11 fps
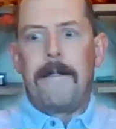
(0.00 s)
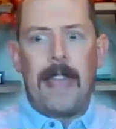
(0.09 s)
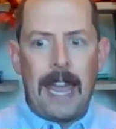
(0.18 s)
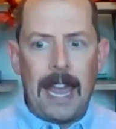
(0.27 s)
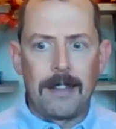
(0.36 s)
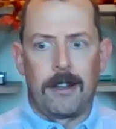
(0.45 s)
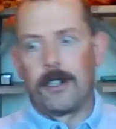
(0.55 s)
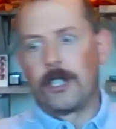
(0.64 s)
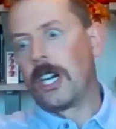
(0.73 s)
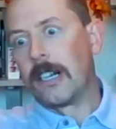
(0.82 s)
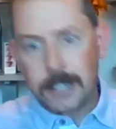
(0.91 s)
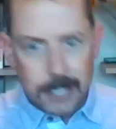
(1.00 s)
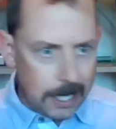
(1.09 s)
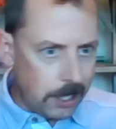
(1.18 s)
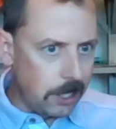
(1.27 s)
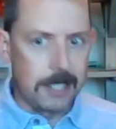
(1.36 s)
and their insurance
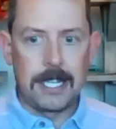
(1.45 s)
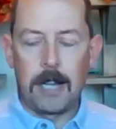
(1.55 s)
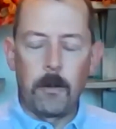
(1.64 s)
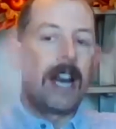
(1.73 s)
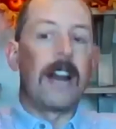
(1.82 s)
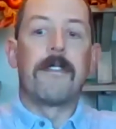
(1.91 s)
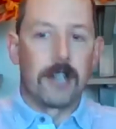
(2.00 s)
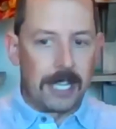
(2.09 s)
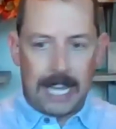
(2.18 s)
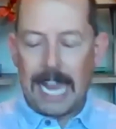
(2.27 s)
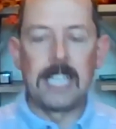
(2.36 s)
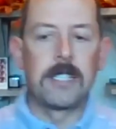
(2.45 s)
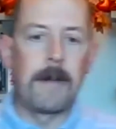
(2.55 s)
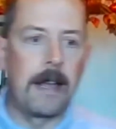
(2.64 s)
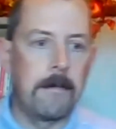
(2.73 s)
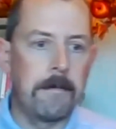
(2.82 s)
agent is telling, whatever the case
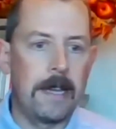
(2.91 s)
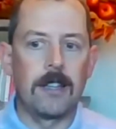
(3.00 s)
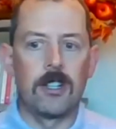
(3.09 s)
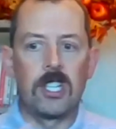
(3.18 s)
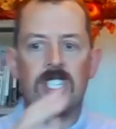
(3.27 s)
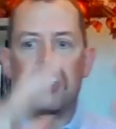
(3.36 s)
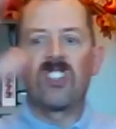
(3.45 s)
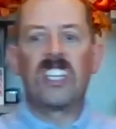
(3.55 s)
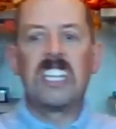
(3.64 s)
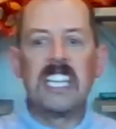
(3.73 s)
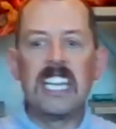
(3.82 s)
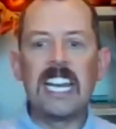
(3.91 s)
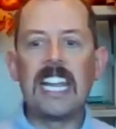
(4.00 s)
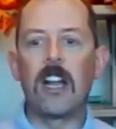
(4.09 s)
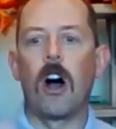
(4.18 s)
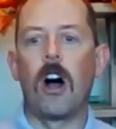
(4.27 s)
might be, they're just
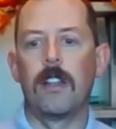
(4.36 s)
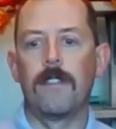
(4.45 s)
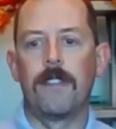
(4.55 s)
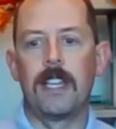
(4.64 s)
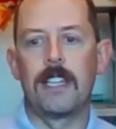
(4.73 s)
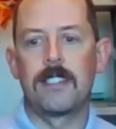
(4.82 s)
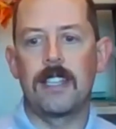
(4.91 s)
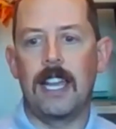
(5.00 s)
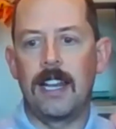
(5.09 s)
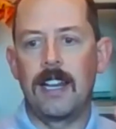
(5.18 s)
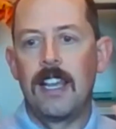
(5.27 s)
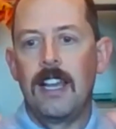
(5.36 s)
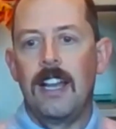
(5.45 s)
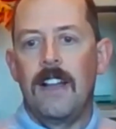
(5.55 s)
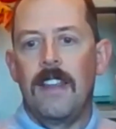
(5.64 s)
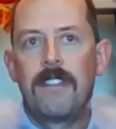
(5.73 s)
getting all of this. And
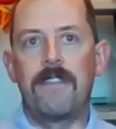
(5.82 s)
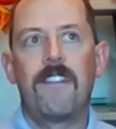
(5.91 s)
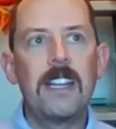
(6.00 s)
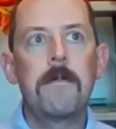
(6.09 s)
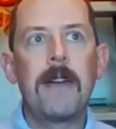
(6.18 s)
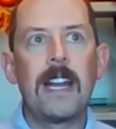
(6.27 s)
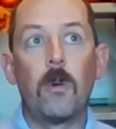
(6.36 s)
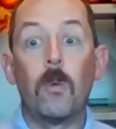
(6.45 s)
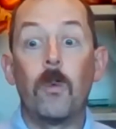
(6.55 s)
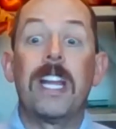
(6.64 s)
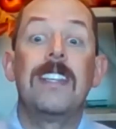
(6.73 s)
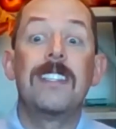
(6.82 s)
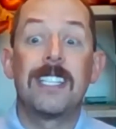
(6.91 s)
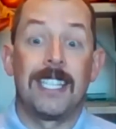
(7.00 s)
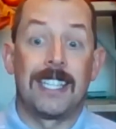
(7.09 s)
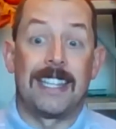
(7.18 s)
the fundamental
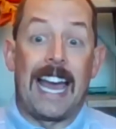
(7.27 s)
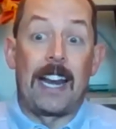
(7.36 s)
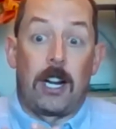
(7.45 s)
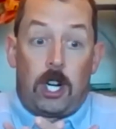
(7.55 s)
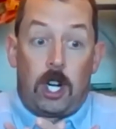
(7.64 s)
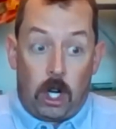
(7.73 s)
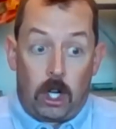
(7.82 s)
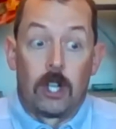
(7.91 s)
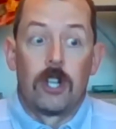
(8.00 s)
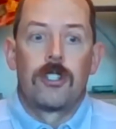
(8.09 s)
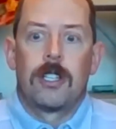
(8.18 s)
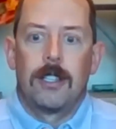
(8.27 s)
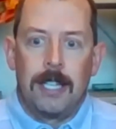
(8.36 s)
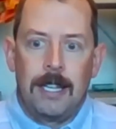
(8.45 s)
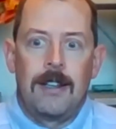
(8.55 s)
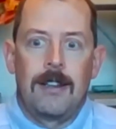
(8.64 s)
reason that occurs,
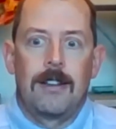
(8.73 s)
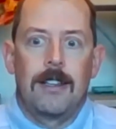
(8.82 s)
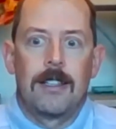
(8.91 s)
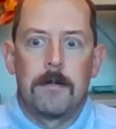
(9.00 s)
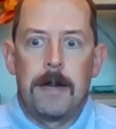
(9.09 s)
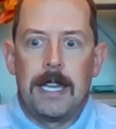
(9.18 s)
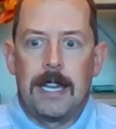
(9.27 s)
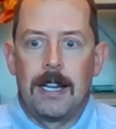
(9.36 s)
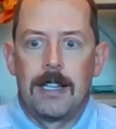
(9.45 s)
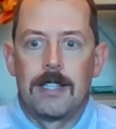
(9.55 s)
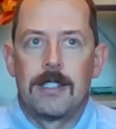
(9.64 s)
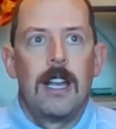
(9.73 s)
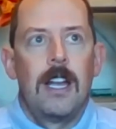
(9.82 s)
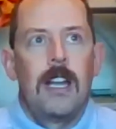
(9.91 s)
Alina, is because